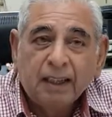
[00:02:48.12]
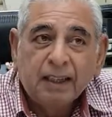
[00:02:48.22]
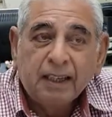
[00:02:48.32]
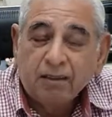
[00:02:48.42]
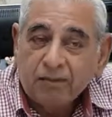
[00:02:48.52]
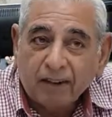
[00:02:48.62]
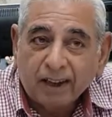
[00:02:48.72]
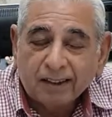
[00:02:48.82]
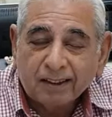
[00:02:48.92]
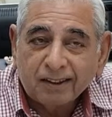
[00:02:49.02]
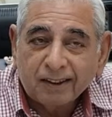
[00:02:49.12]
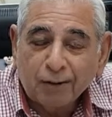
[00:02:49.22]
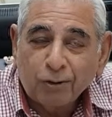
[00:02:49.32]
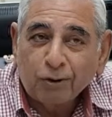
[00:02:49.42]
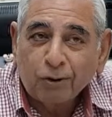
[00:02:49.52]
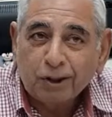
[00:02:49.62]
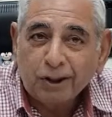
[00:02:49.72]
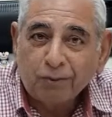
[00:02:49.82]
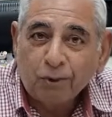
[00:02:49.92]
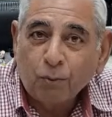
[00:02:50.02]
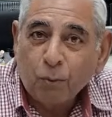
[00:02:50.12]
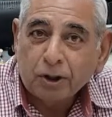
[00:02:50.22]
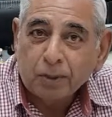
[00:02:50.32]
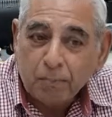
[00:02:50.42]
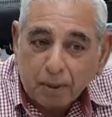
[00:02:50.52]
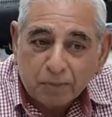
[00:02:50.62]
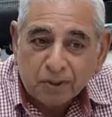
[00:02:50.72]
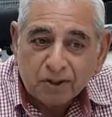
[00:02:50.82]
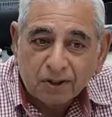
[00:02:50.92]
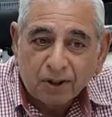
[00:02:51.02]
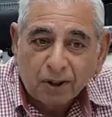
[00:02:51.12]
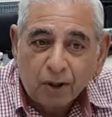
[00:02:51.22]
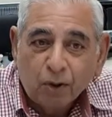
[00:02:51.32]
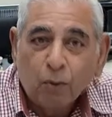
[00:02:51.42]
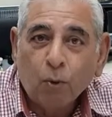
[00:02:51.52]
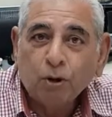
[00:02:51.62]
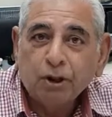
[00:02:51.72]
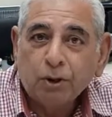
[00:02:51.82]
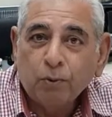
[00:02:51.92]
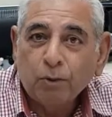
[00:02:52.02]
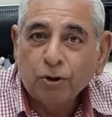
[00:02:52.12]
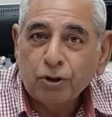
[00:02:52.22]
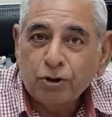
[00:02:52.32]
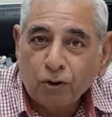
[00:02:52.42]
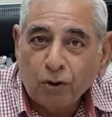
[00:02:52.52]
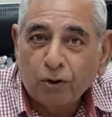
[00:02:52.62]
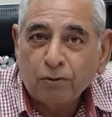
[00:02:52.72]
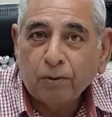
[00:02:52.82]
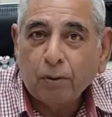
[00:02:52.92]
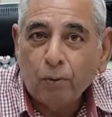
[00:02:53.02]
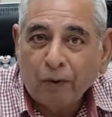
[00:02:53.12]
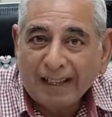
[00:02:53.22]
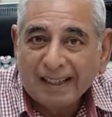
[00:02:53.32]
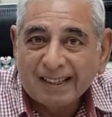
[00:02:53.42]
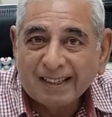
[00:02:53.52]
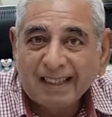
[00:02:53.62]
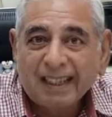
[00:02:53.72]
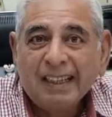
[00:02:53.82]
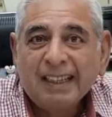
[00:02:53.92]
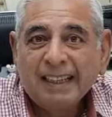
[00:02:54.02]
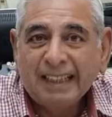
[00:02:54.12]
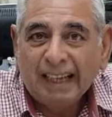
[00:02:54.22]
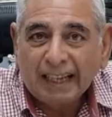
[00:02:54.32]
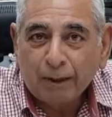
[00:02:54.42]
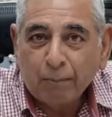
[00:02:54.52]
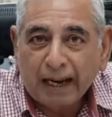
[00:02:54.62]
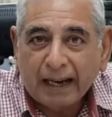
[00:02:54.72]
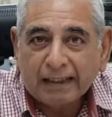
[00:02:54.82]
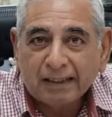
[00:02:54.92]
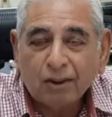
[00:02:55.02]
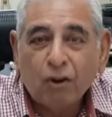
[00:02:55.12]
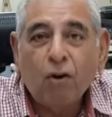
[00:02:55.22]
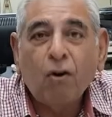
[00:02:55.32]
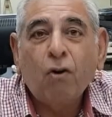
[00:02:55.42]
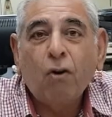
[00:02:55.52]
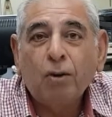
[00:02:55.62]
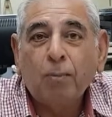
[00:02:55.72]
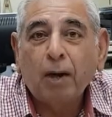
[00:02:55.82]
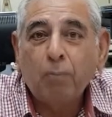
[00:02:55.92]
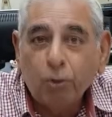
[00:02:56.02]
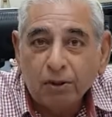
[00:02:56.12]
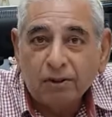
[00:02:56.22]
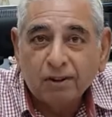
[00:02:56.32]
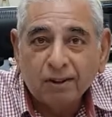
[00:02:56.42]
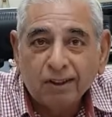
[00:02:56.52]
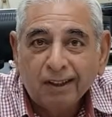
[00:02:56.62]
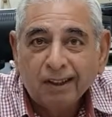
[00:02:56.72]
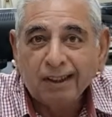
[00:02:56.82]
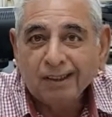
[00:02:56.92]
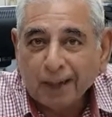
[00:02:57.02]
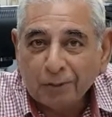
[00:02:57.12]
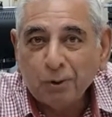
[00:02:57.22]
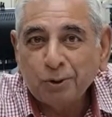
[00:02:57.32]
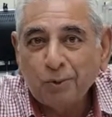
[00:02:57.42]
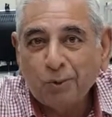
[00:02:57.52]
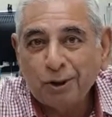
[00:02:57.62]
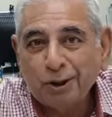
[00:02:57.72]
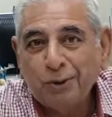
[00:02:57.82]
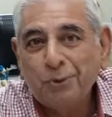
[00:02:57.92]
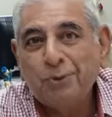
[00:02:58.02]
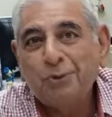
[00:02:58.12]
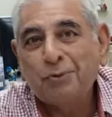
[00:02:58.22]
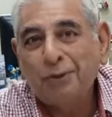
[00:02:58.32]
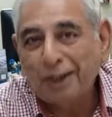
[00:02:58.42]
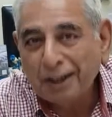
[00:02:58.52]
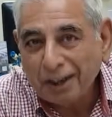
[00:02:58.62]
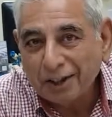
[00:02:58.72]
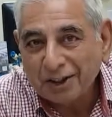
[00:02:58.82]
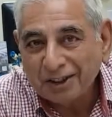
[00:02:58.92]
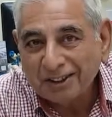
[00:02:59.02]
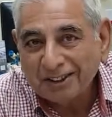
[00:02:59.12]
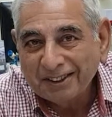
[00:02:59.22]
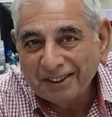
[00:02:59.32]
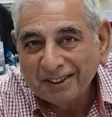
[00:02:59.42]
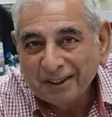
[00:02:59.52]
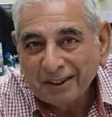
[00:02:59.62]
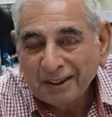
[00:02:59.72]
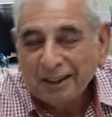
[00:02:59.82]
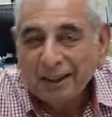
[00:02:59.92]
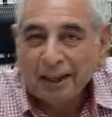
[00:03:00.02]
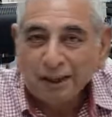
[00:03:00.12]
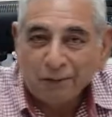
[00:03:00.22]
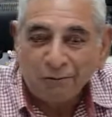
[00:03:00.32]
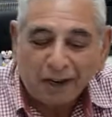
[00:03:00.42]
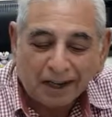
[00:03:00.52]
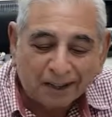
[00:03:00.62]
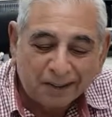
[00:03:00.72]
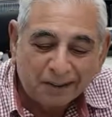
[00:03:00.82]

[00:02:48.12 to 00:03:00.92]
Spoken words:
In fact, there were not even water pumps. Water was drawn from wells in leather bags hauled by bulls, and that was the water used for irrigation. And in fact,